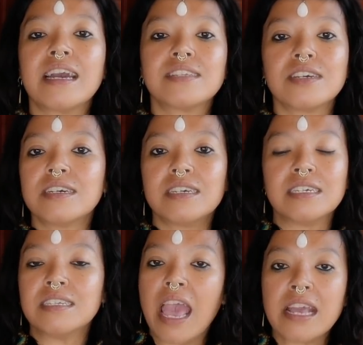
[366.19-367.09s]
either
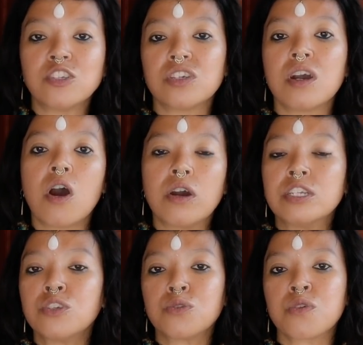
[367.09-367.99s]
in Asia or
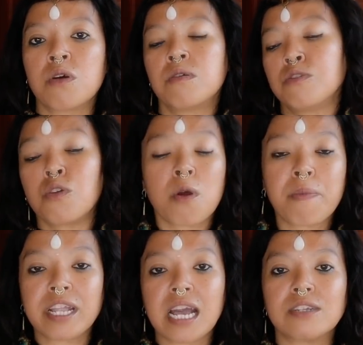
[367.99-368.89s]
in
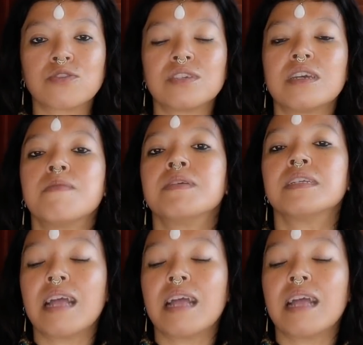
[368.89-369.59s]
European country, I mean,